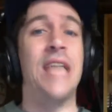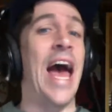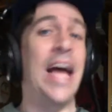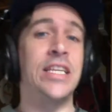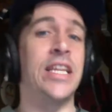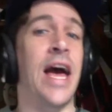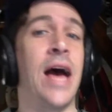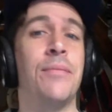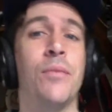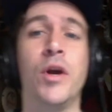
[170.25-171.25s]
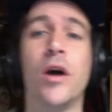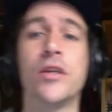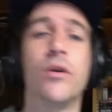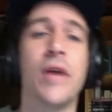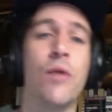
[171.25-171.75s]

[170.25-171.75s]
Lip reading: add to that, we also get